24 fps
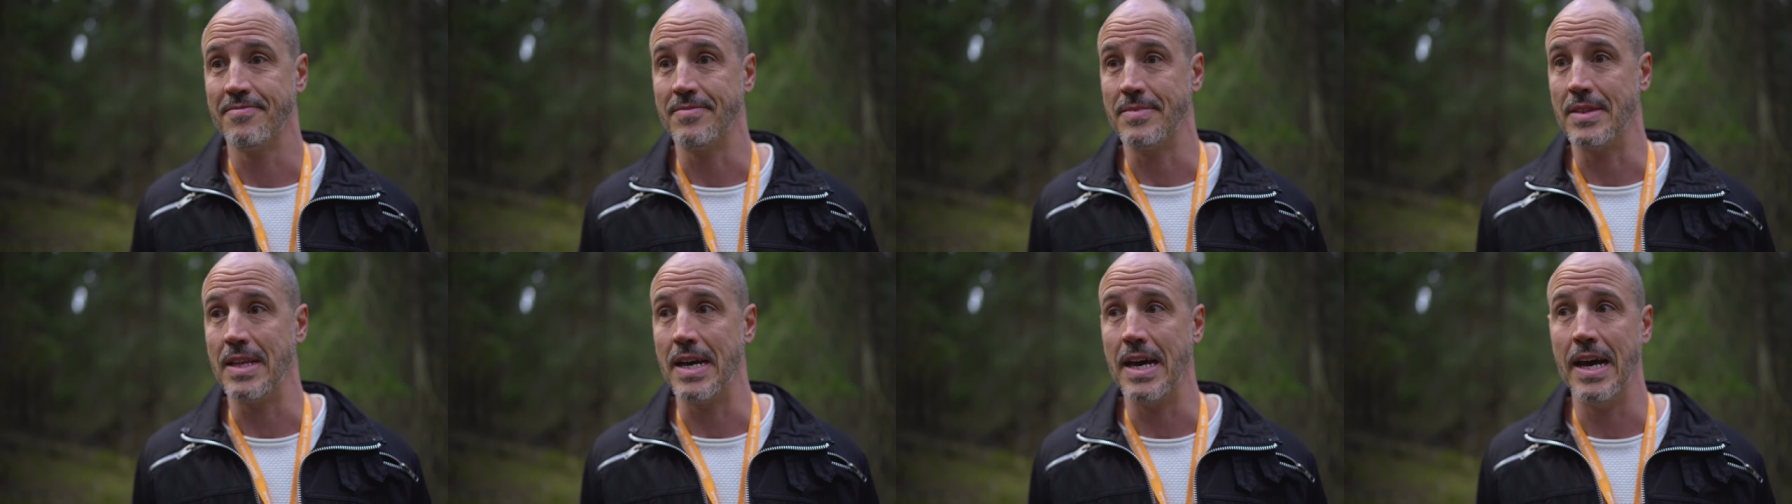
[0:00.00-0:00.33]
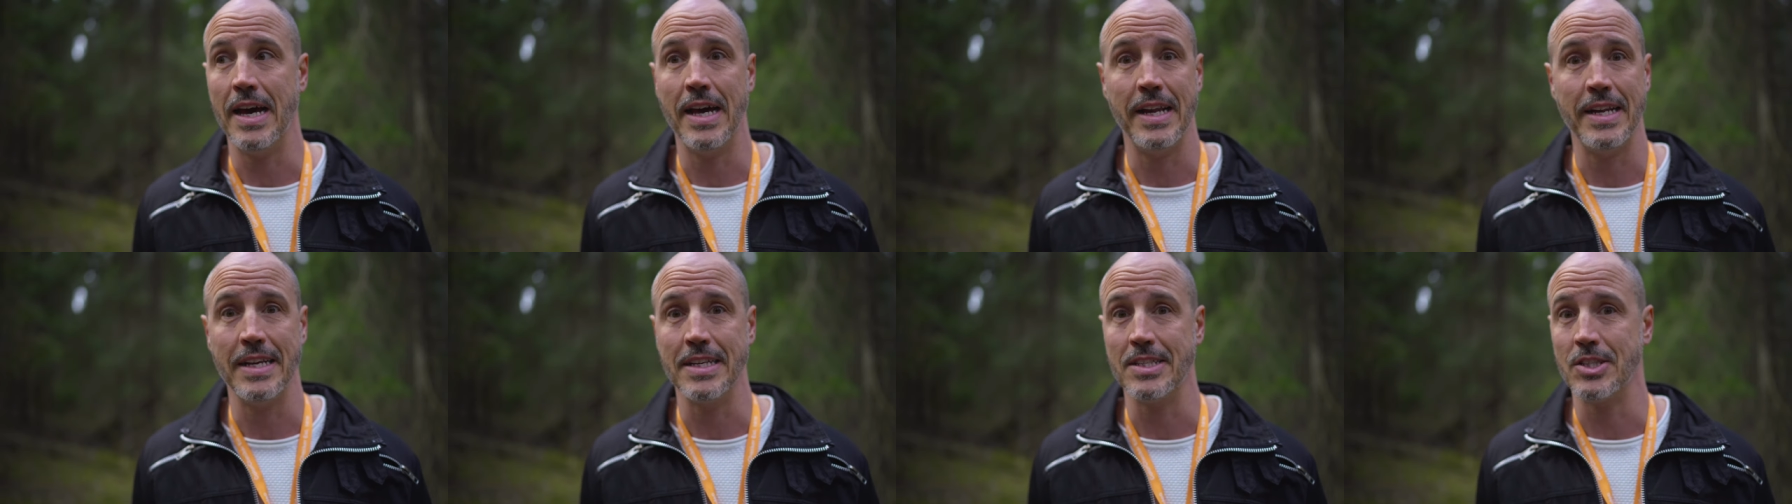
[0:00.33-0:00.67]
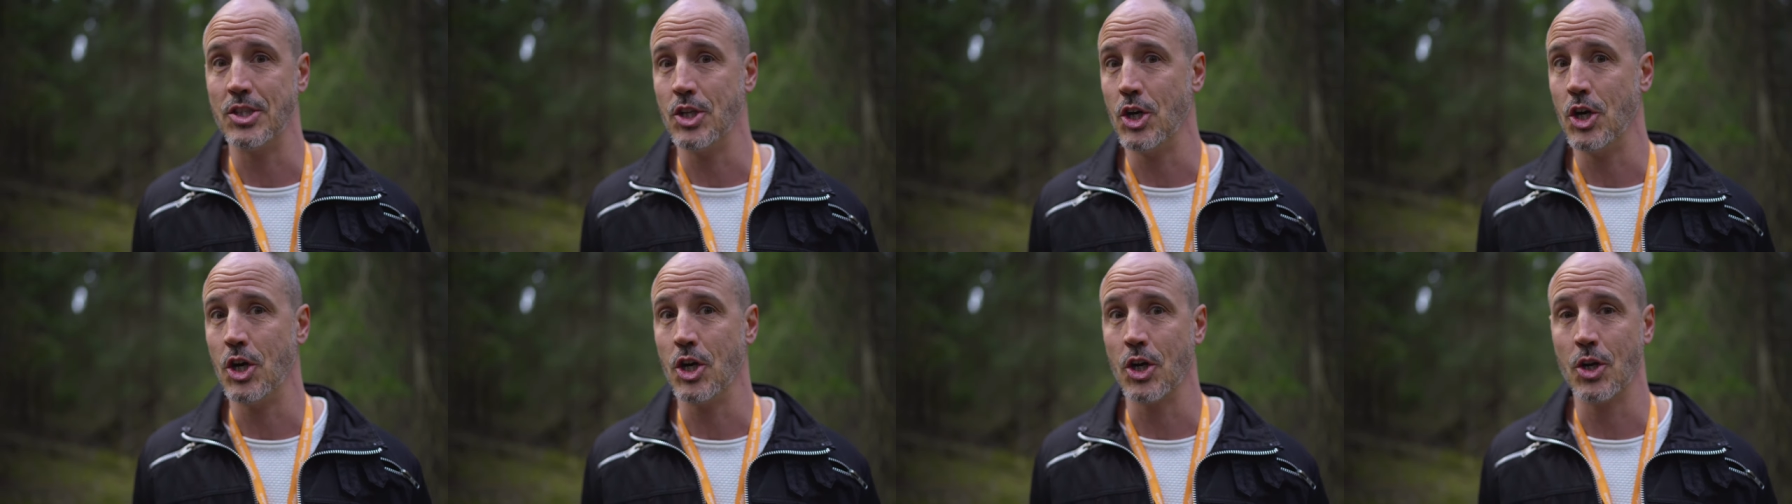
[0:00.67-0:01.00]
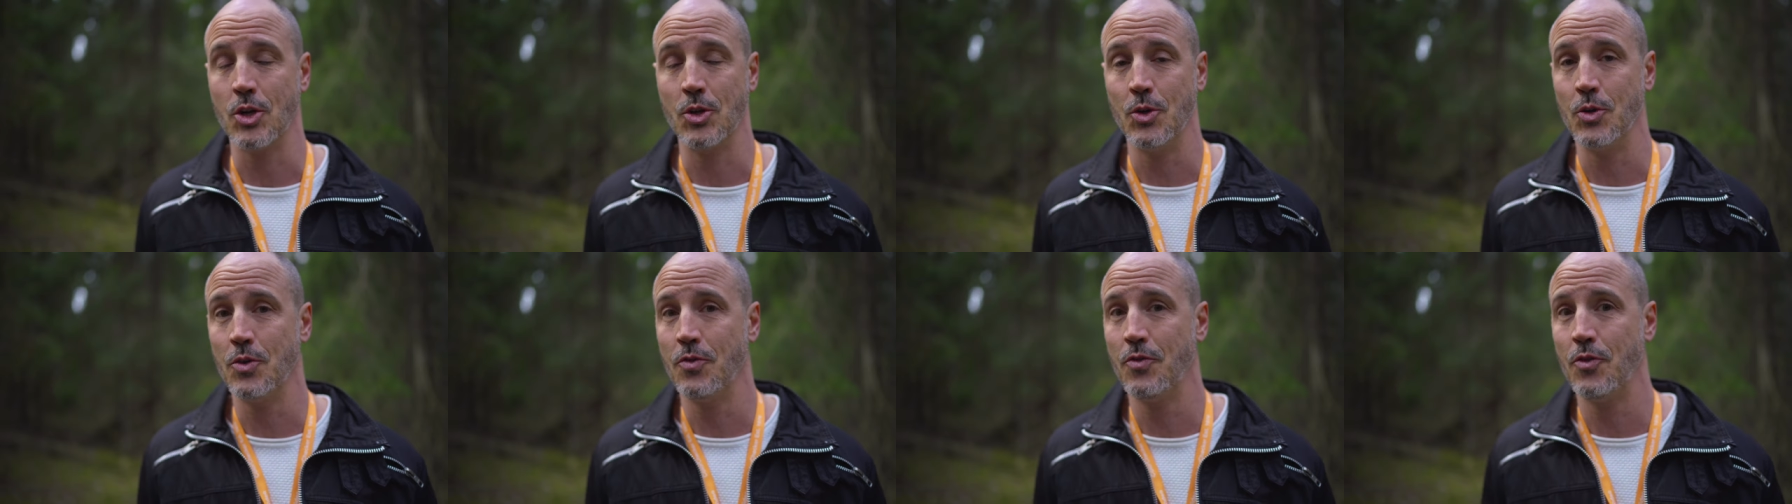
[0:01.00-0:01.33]
That is not
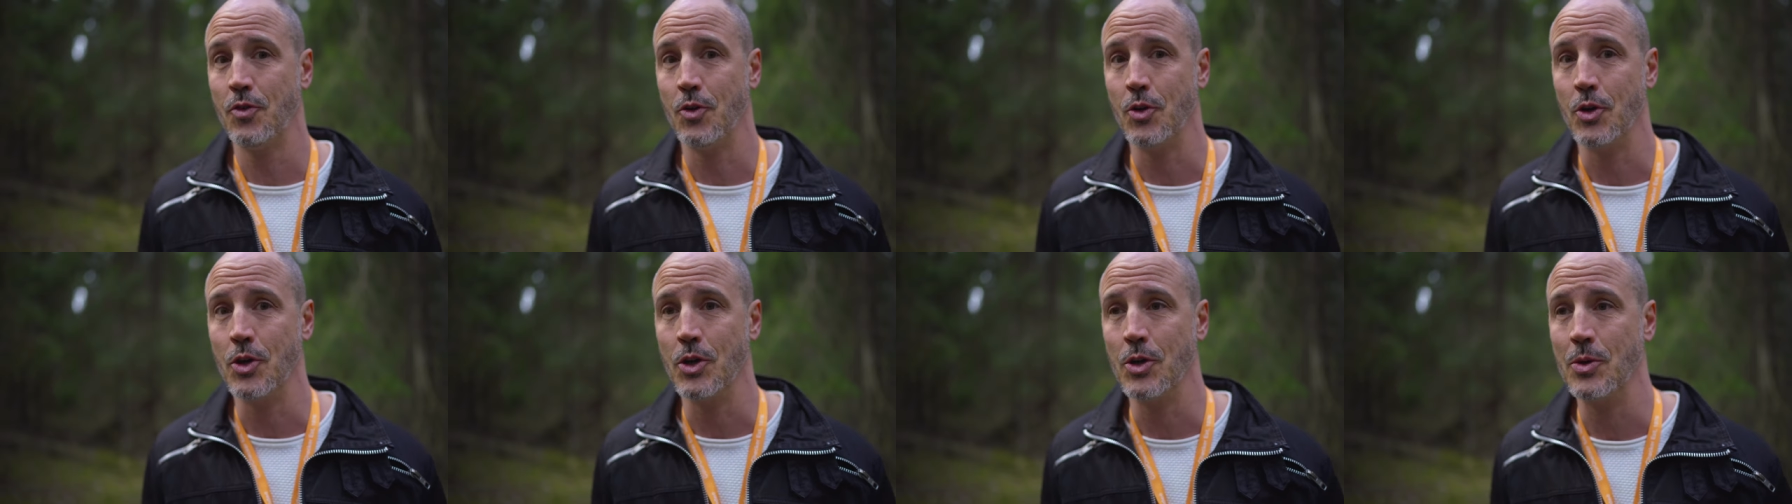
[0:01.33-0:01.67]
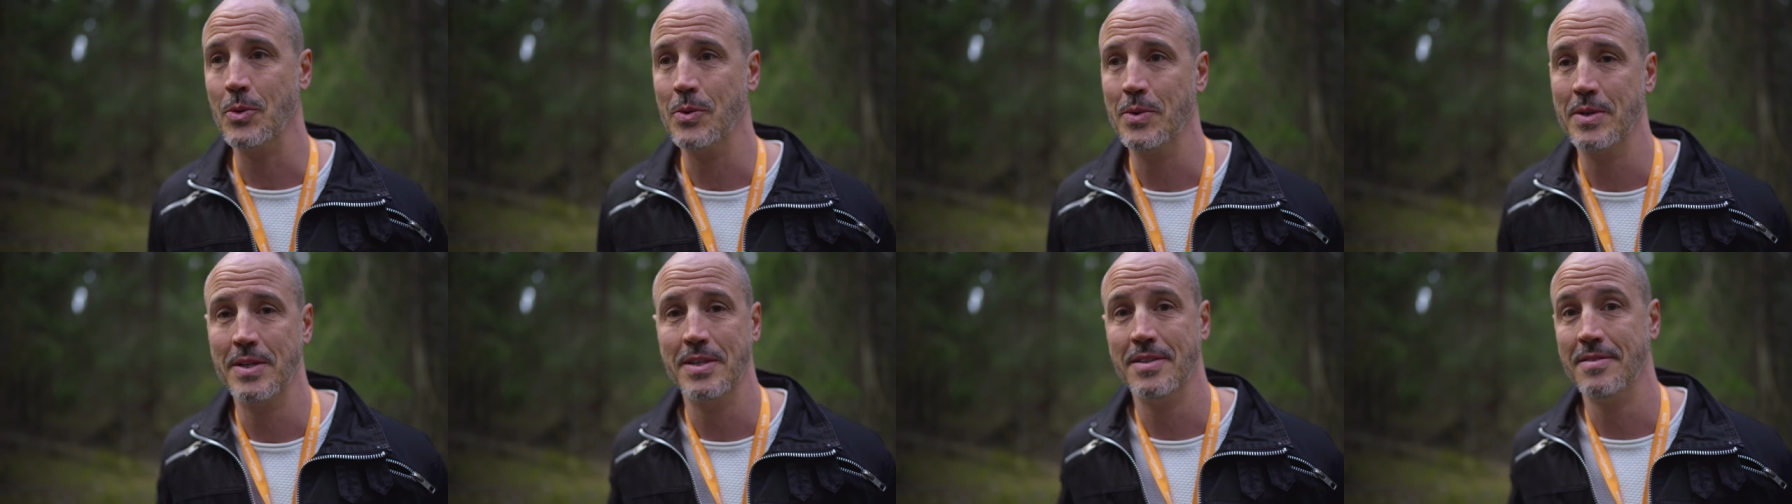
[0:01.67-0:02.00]
good for you.